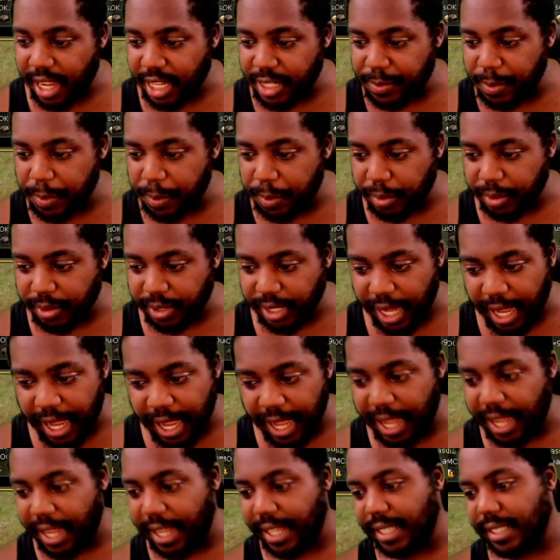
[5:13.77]
people's
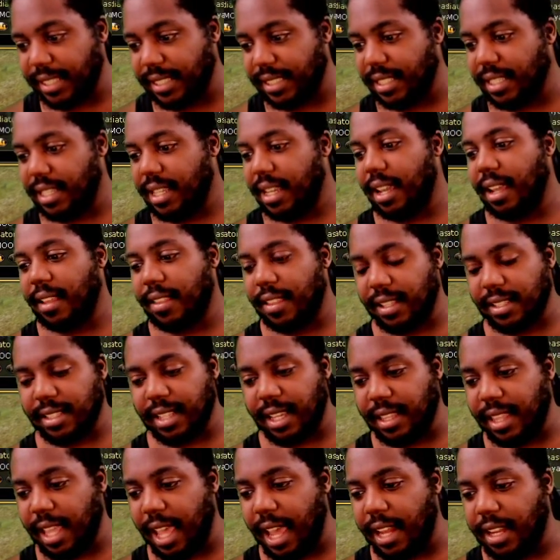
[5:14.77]
eyes and things
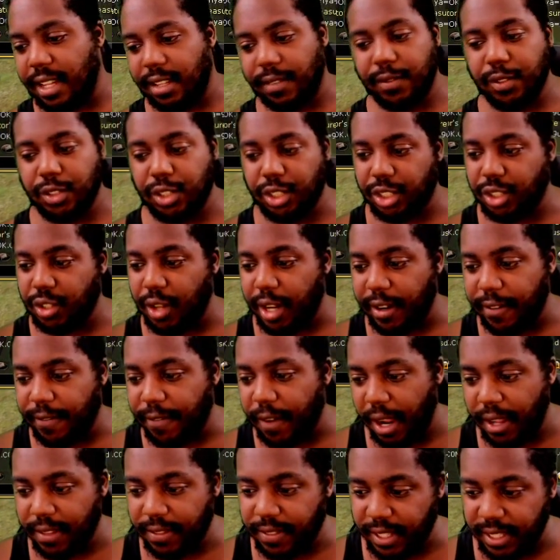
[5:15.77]
like that. If you're just trying to
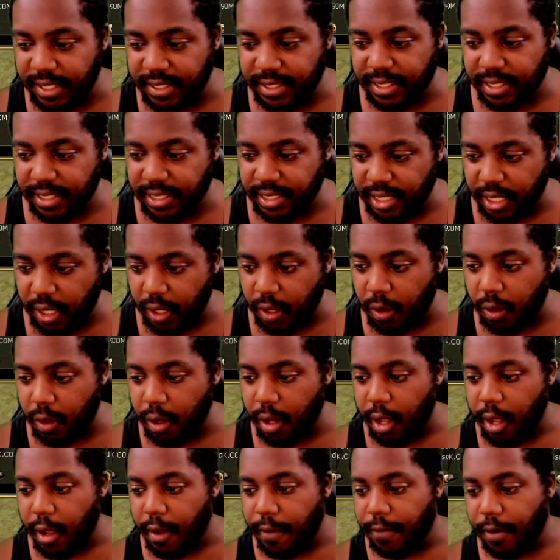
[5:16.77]
find things to sell
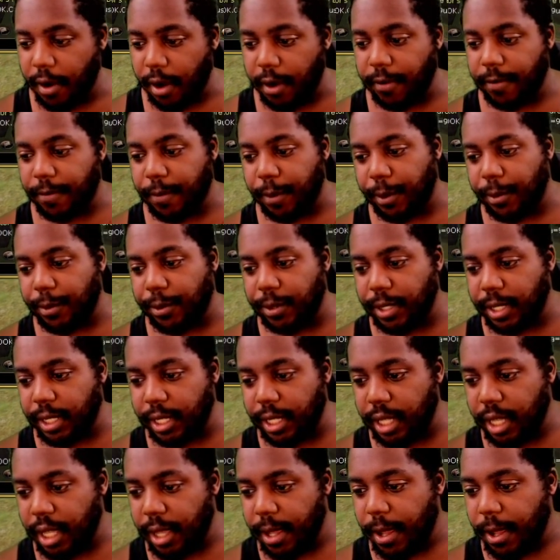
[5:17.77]
very
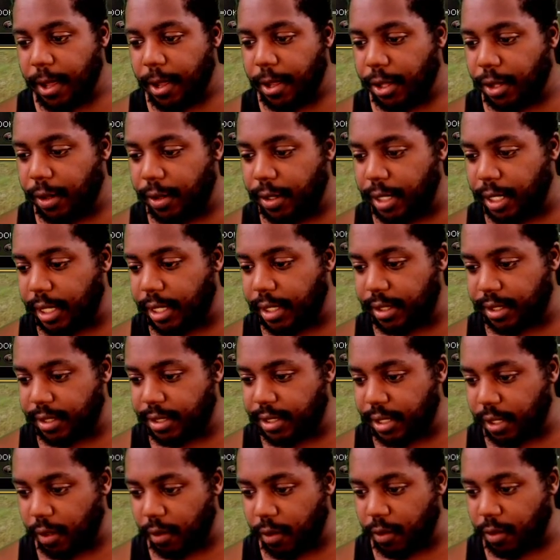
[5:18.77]
frequently, you can either
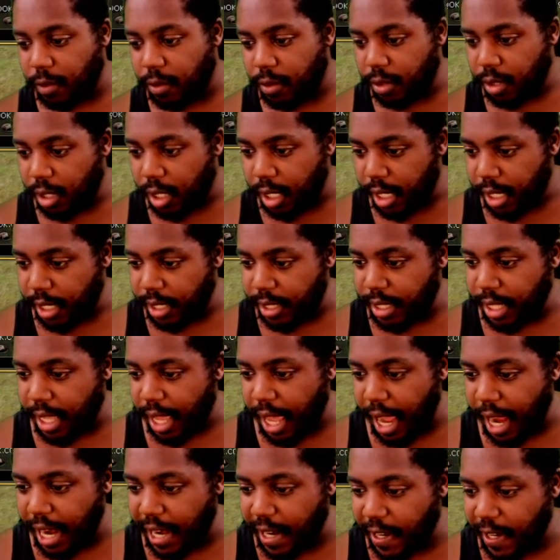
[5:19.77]
sell the
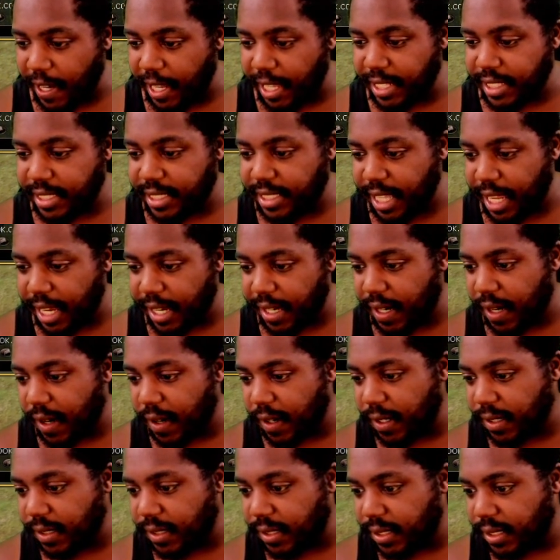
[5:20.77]
higher end stat
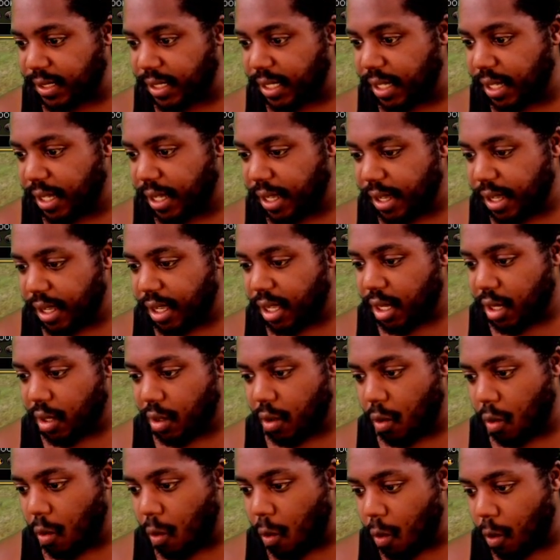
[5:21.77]
cards,
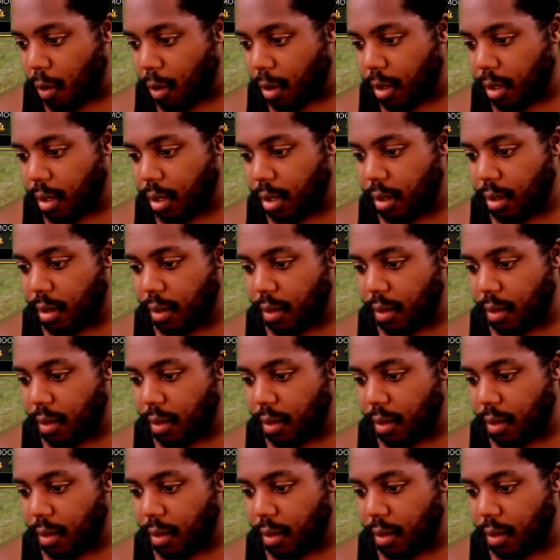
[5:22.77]
or